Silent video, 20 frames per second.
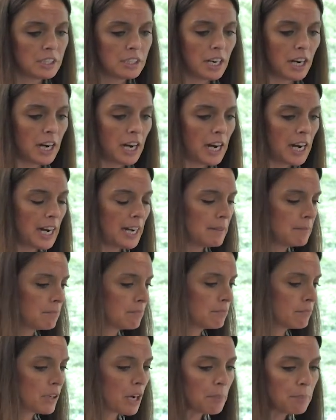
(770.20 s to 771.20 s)

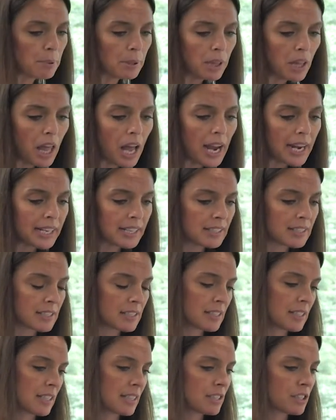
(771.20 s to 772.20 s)

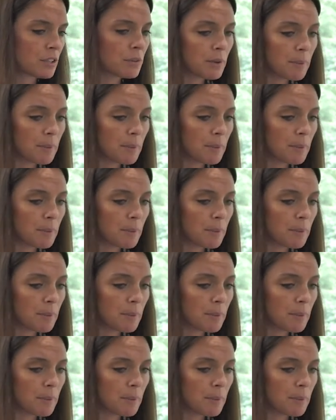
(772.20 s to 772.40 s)
appliances.